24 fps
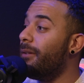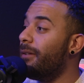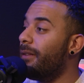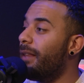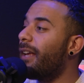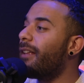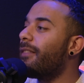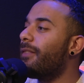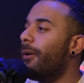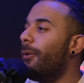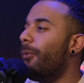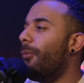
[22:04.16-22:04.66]

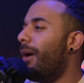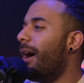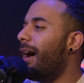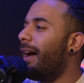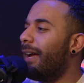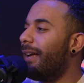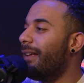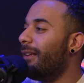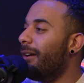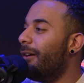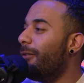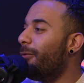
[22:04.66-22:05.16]
like the
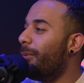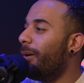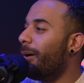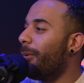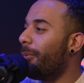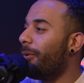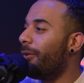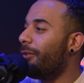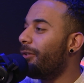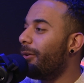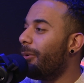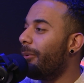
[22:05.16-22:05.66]
why of what
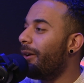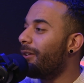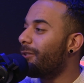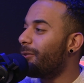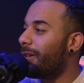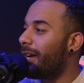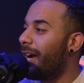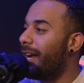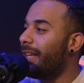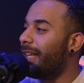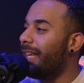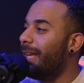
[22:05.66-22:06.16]
we're doing. So
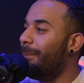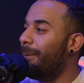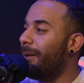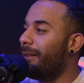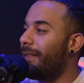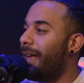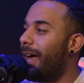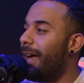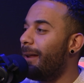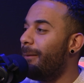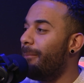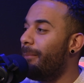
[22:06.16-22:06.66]
kind of keeping
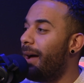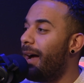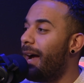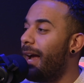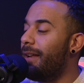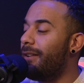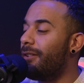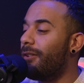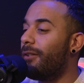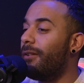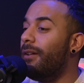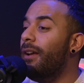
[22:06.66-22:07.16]
that in
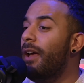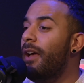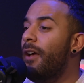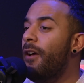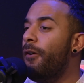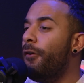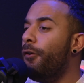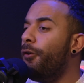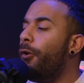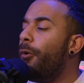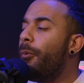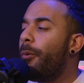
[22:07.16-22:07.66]
mind, or
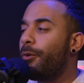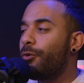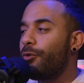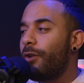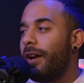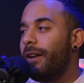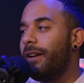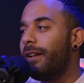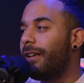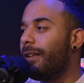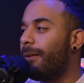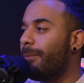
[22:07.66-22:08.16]
who we're
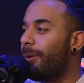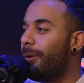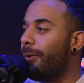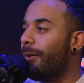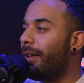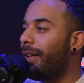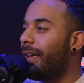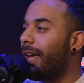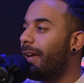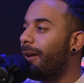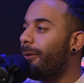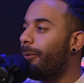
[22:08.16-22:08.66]
trying to
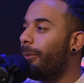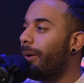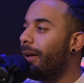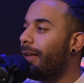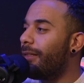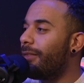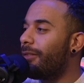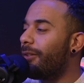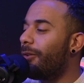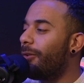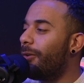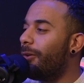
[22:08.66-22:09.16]
communicate
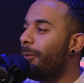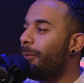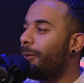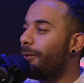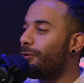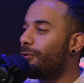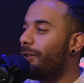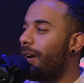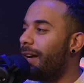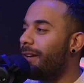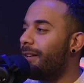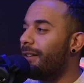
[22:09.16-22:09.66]
with or who we're
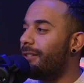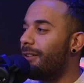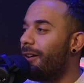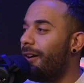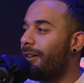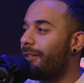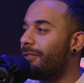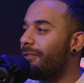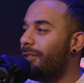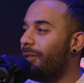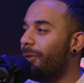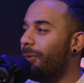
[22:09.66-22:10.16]
trying to
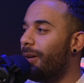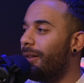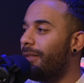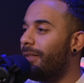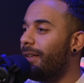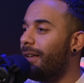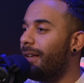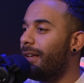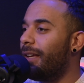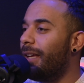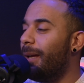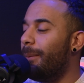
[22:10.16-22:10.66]
talk to. I
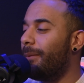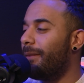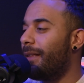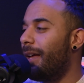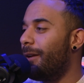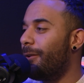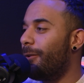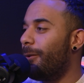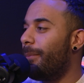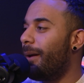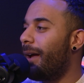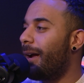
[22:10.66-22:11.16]
think keeping that in
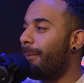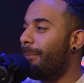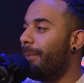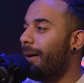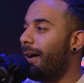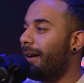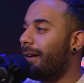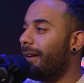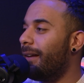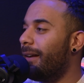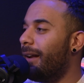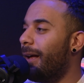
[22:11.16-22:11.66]
your back
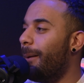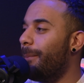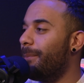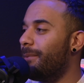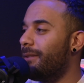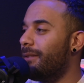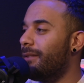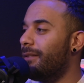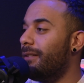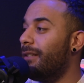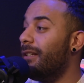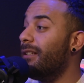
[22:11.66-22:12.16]
pocket
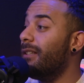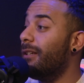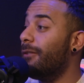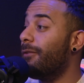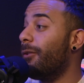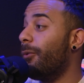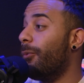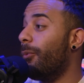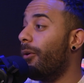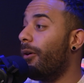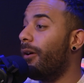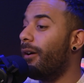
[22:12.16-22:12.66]
helps
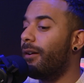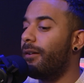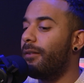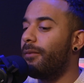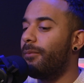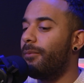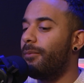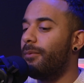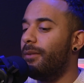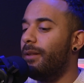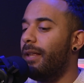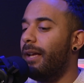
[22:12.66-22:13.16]
deliver work
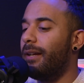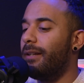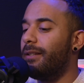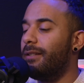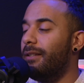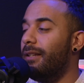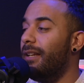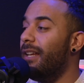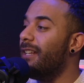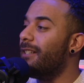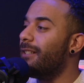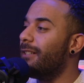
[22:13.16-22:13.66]
like
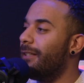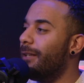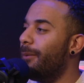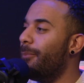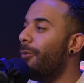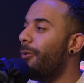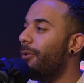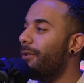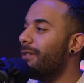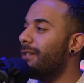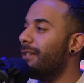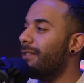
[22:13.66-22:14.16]
easily
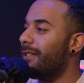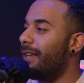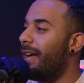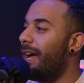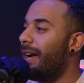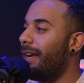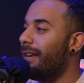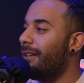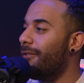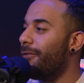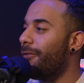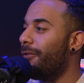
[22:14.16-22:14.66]
more
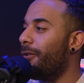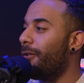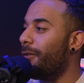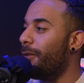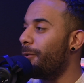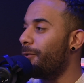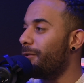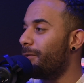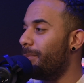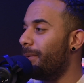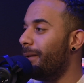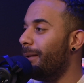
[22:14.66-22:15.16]
designed for
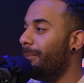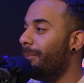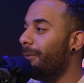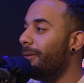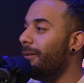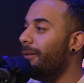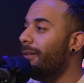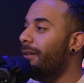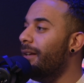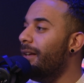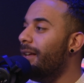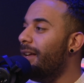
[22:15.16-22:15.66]
those
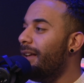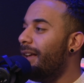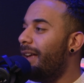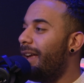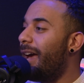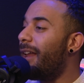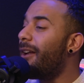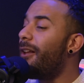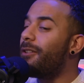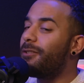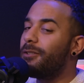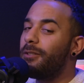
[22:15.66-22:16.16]
people.
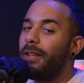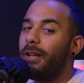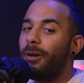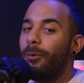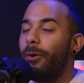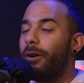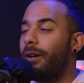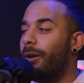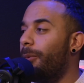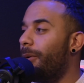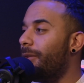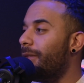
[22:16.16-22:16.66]
And also like
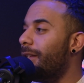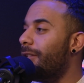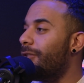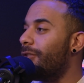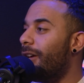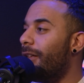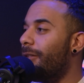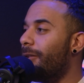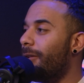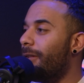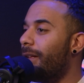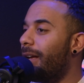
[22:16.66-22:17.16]
working with each
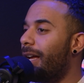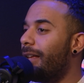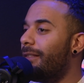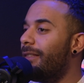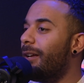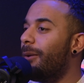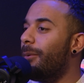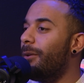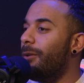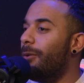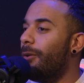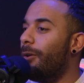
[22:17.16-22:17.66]
other. Like I
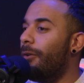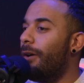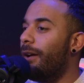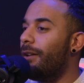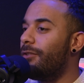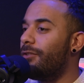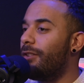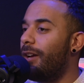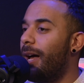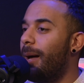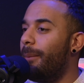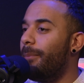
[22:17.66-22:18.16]
think we do a great
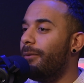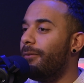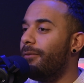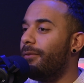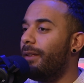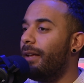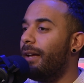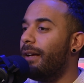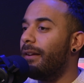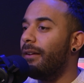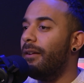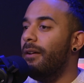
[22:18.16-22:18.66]
job of
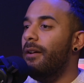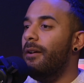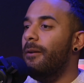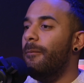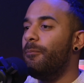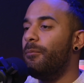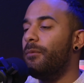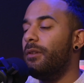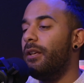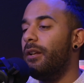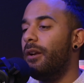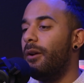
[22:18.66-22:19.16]
like,
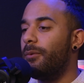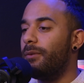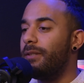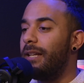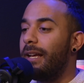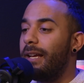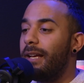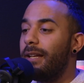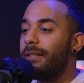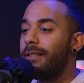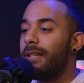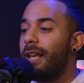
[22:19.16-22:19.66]
you know,
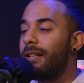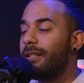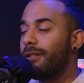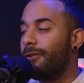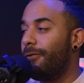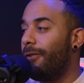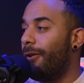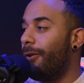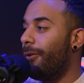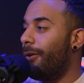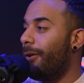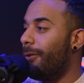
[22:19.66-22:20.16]
taking test
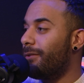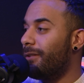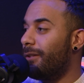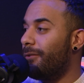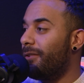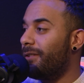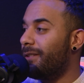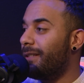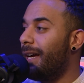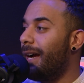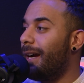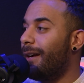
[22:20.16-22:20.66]
photos and
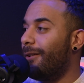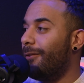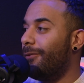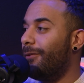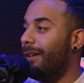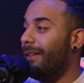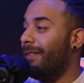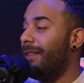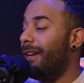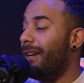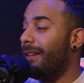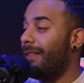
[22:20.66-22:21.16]
photography
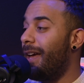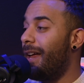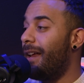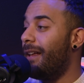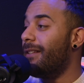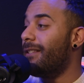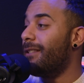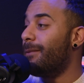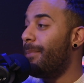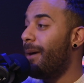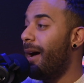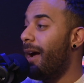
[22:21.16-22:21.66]
and letting that
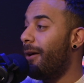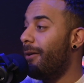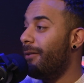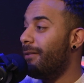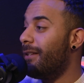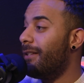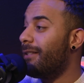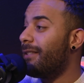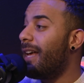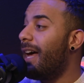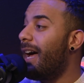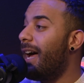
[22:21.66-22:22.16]
inspire
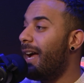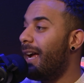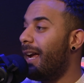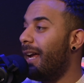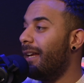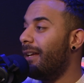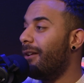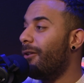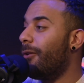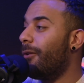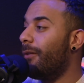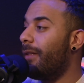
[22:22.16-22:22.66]

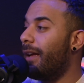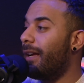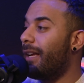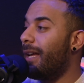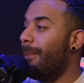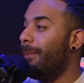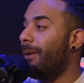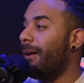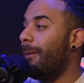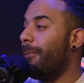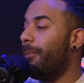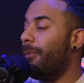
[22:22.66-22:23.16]
design, or like
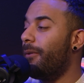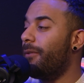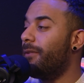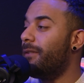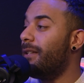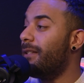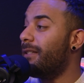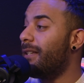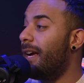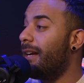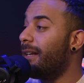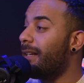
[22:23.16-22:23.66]
coming up with
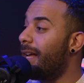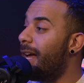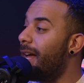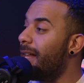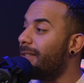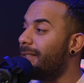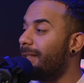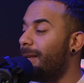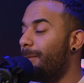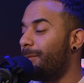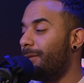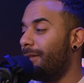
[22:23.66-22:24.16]
design
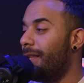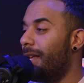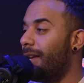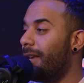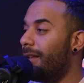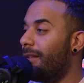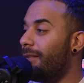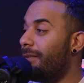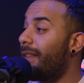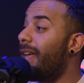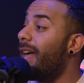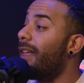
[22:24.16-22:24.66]
concepts and
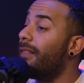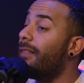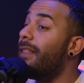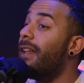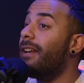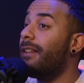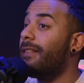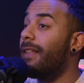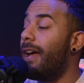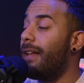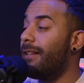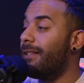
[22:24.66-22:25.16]
letting
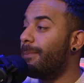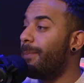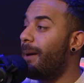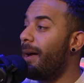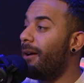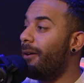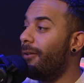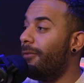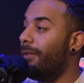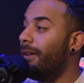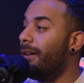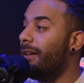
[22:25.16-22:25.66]
that
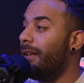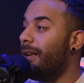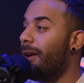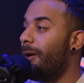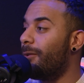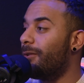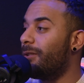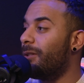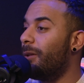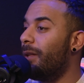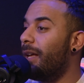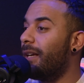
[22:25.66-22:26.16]
inspire video.
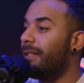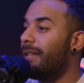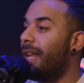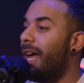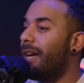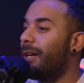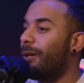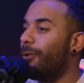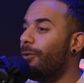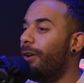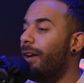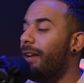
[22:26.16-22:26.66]
So like
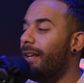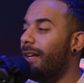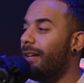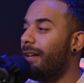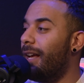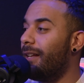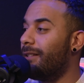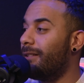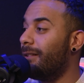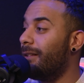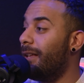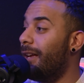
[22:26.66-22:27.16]
not creating in
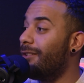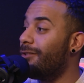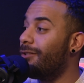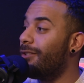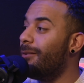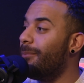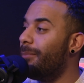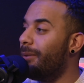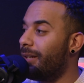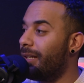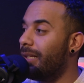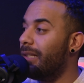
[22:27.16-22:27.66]

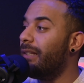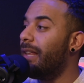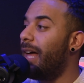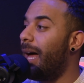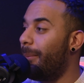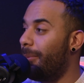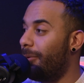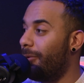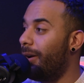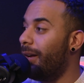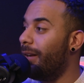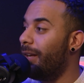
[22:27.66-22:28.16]
isolation, but
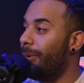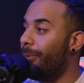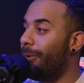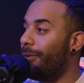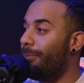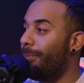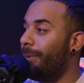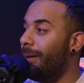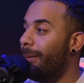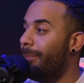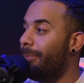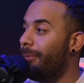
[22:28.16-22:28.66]
collaborating with
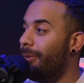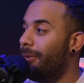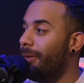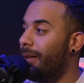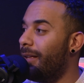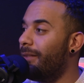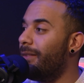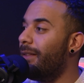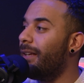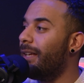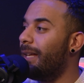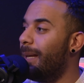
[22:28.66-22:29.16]
people,
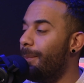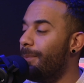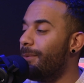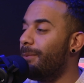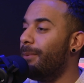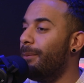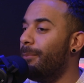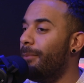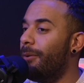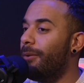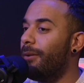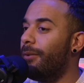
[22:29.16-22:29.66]
I think keeps
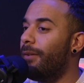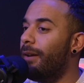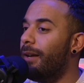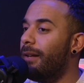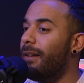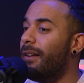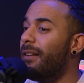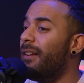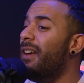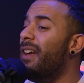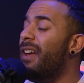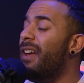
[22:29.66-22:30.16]
me motivated.